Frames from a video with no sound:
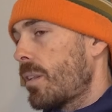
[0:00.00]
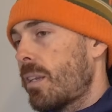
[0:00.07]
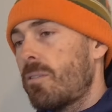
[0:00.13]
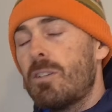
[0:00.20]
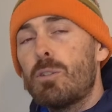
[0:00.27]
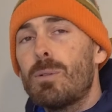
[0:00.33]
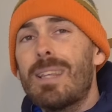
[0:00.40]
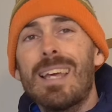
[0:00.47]
There
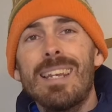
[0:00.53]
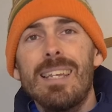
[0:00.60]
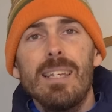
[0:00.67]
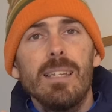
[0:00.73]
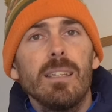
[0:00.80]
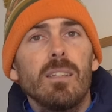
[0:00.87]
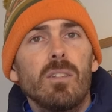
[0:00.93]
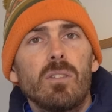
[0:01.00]
is with
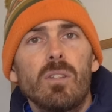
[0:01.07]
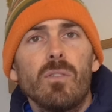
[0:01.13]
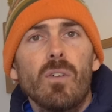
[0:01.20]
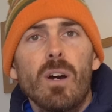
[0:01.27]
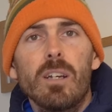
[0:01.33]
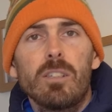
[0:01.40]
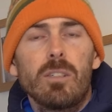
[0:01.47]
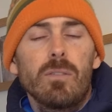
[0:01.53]
any
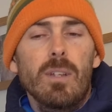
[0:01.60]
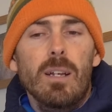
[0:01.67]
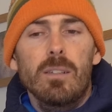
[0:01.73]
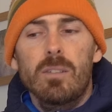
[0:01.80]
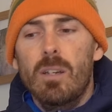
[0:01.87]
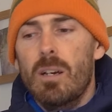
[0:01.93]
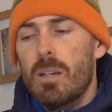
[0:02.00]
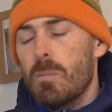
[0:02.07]
device of that
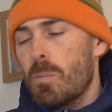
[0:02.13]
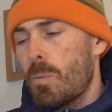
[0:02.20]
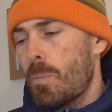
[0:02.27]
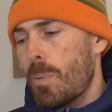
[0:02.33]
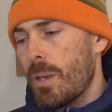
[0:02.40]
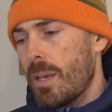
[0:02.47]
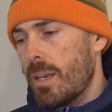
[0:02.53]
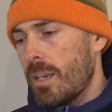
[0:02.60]
type,
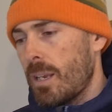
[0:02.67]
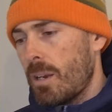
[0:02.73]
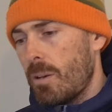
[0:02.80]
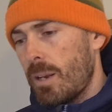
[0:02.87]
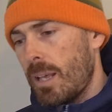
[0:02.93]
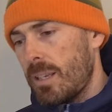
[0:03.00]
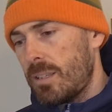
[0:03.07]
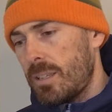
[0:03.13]
be it
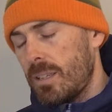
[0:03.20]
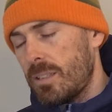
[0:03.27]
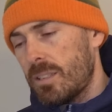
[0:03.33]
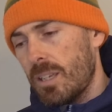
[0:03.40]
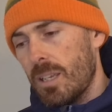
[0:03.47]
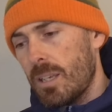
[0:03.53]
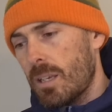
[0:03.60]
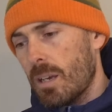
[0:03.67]
an
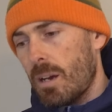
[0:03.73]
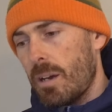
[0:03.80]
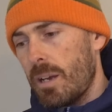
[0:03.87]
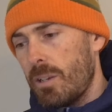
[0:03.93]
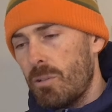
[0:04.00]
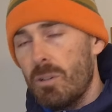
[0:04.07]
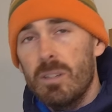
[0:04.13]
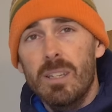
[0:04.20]
ATC
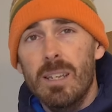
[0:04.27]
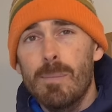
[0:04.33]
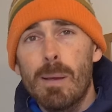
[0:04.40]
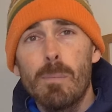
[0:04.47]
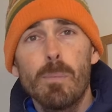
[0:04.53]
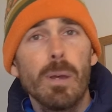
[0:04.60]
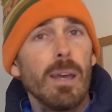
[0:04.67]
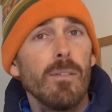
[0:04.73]
guide or a
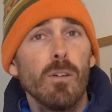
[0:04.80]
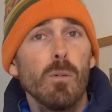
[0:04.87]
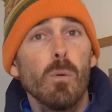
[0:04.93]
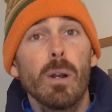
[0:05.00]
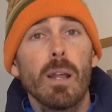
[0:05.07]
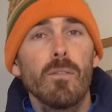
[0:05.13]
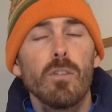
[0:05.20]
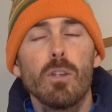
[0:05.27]
DMM pivot,
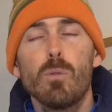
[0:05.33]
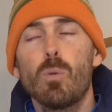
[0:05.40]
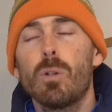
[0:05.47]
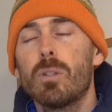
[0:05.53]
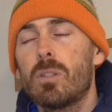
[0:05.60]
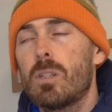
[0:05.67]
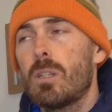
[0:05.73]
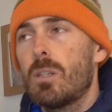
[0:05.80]
whatever you
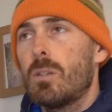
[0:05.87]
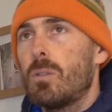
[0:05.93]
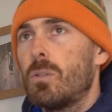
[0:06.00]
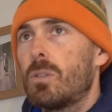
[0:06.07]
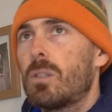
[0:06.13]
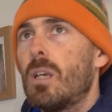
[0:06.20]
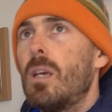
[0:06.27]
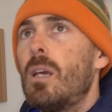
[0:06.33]
want to
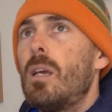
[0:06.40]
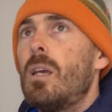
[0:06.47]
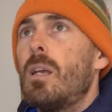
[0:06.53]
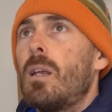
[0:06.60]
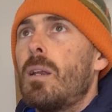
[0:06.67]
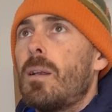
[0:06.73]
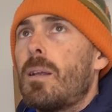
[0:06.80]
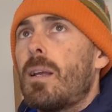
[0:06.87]
use.
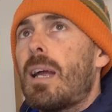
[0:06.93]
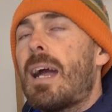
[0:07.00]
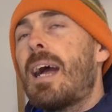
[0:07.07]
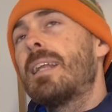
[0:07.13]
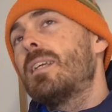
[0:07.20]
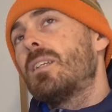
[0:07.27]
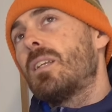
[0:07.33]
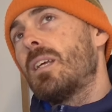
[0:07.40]

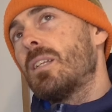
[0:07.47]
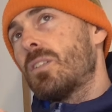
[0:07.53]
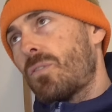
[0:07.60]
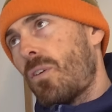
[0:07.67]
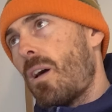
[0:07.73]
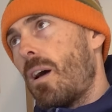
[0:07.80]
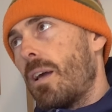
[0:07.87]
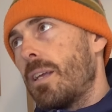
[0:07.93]
And it's
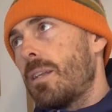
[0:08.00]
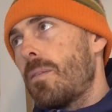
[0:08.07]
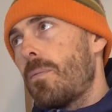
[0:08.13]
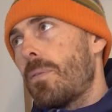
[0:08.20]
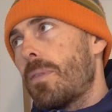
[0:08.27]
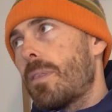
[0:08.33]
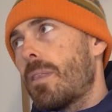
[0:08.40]
fine,